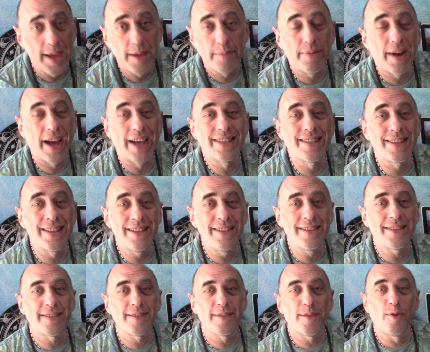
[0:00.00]

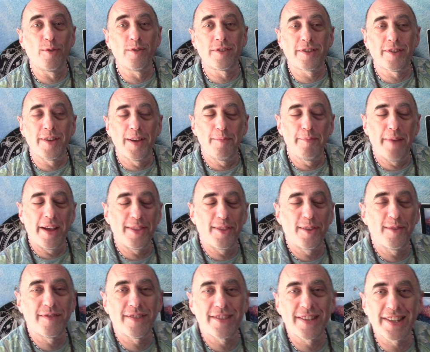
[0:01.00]
Pisces, also a month
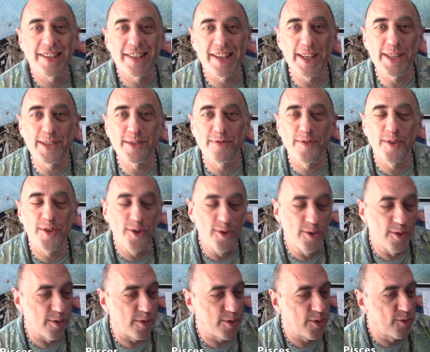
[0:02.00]
of success for
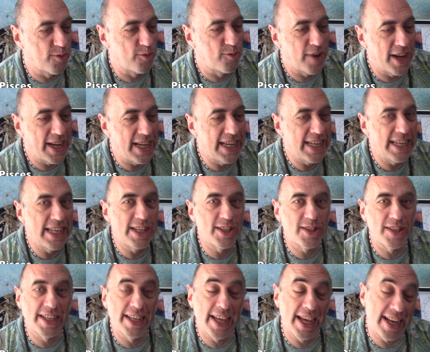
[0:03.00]
you. You really need
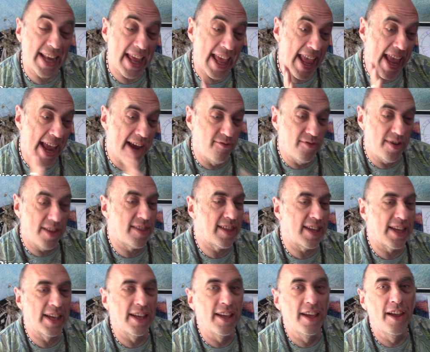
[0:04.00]
to get
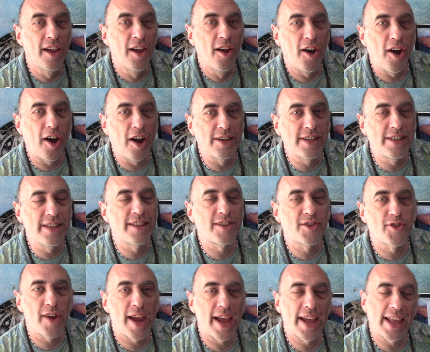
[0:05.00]
everything on the
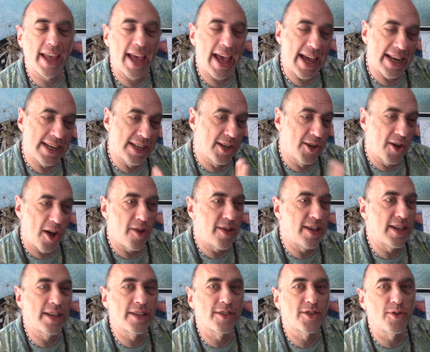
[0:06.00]
track and
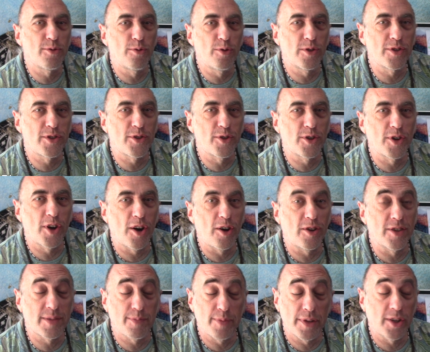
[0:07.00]
going towards your
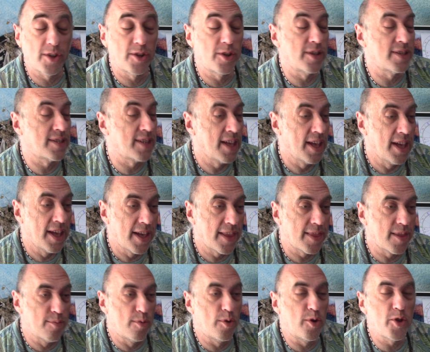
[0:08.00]
goals, because
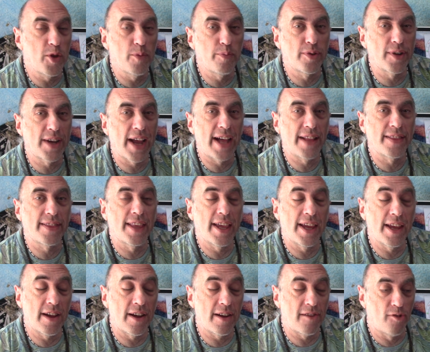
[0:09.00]
the more you put out
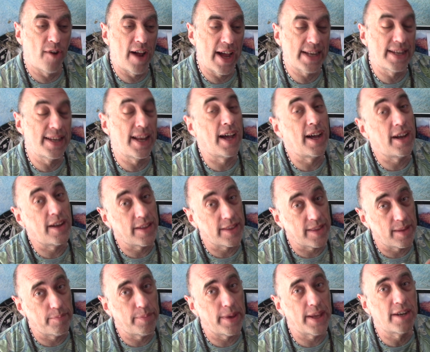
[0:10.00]
there right now,
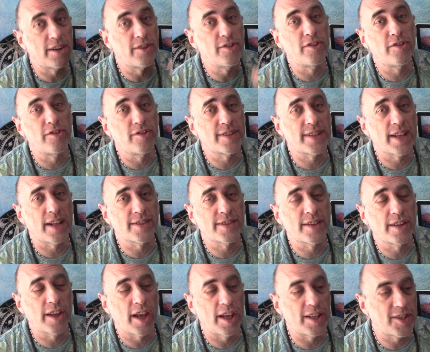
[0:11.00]
the better your results
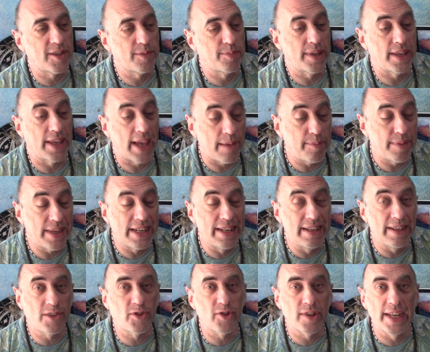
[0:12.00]
are going to be. I mean,
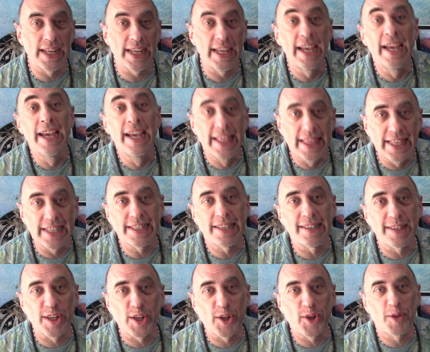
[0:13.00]
literally, this
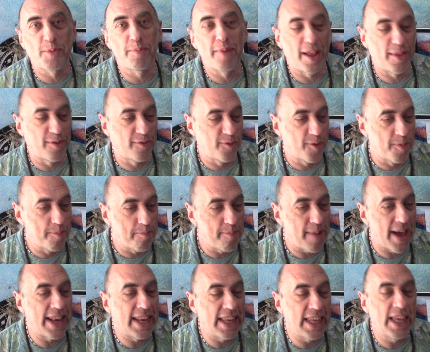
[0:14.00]
is a good month for
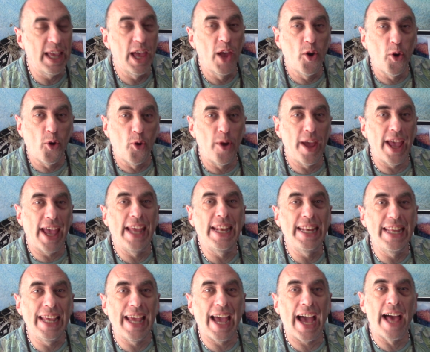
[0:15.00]
money or
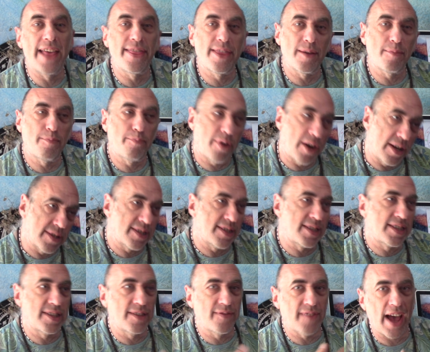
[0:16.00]
any other
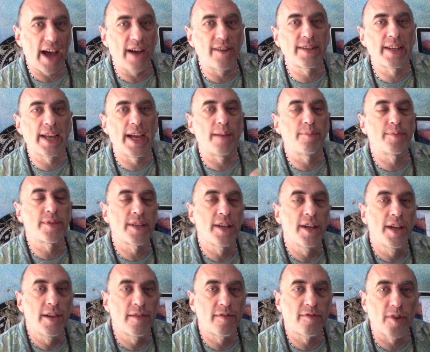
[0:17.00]
positive outcomes
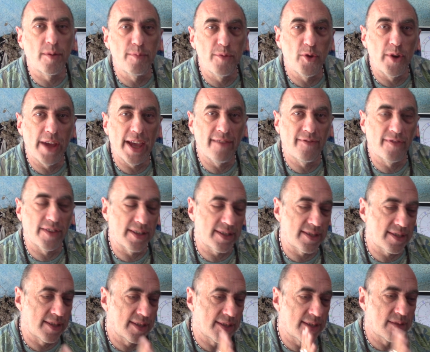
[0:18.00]
from your
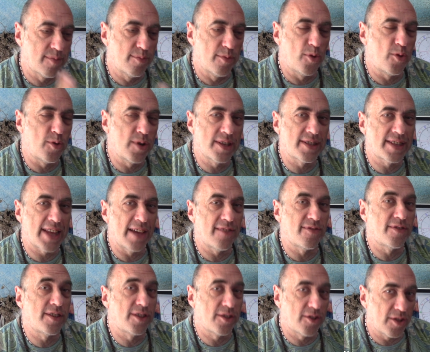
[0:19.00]
efforts. The smallest
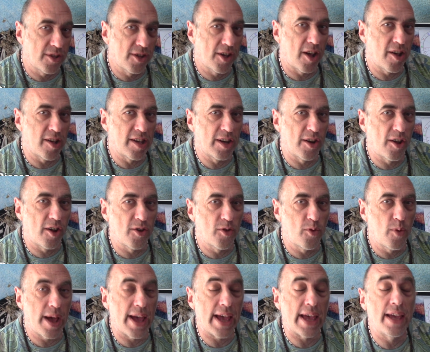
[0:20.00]
effort could go a long
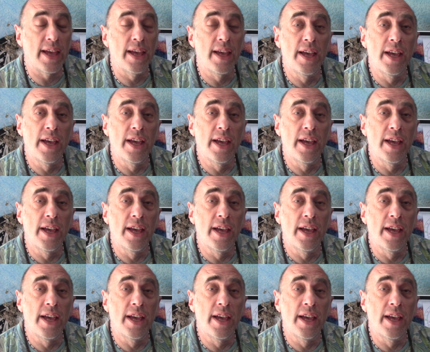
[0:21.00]
way.